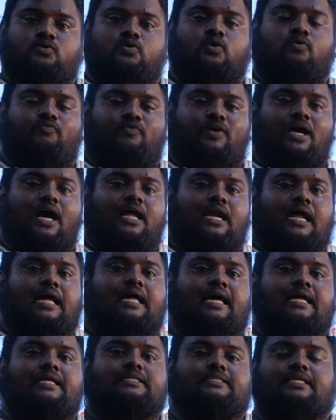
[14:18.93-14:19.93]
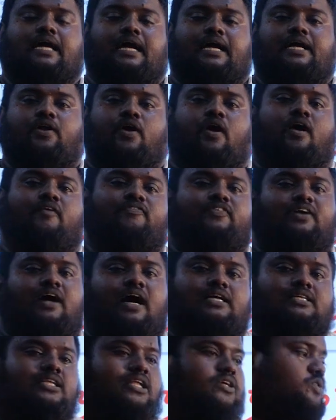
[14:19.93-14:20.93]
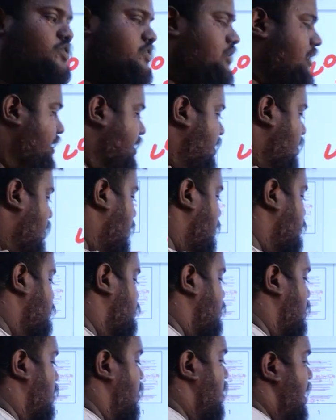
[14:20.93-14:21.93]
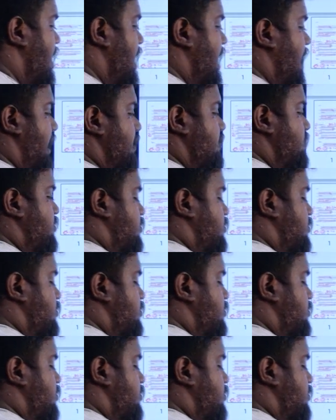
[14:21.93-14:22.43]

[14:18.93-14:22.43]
So we are against the idea of casteless society also, and